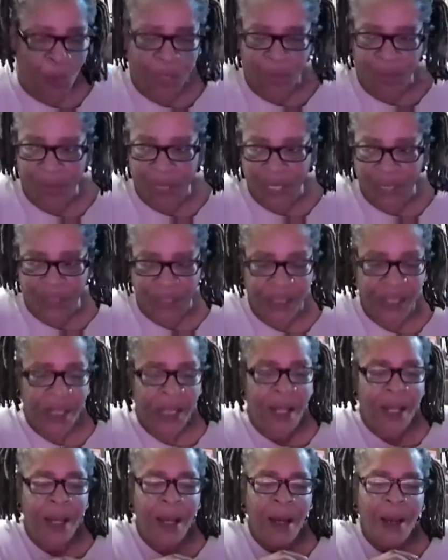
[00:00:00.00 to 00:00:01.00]
recreation,
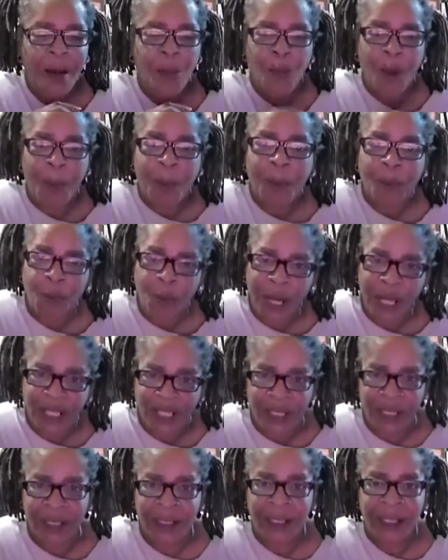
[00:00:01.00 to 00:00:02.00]
uh,
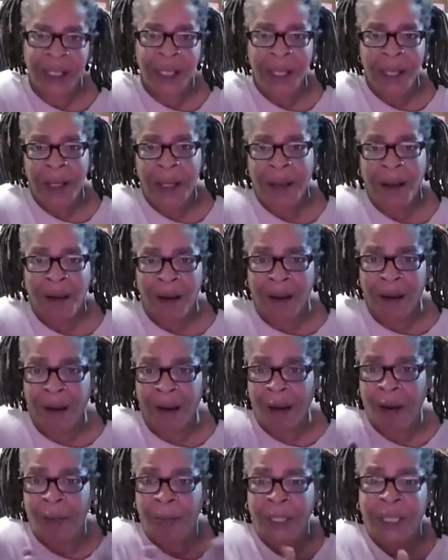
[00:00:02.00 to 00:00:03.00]
reparations, uh,
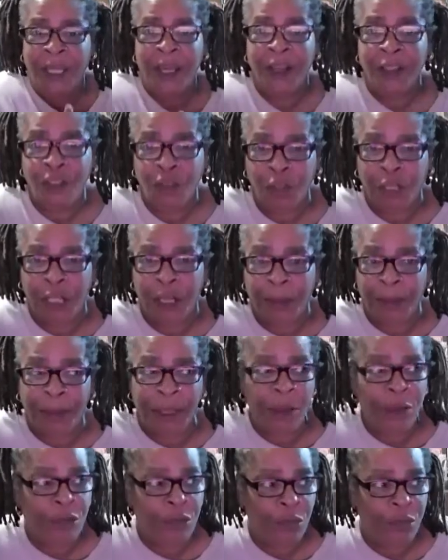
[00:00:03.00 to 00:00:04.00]
uh, uh, because you can
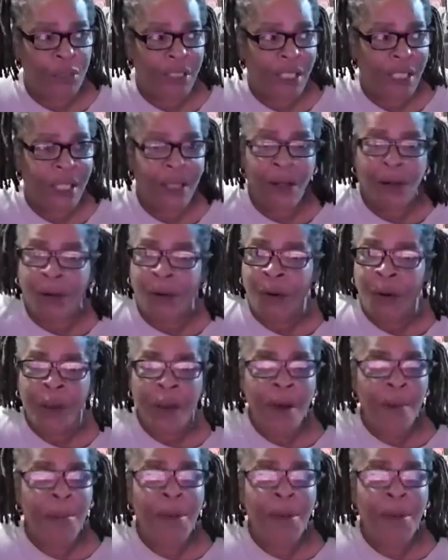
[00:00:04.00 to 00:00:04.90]
appeal to his ego.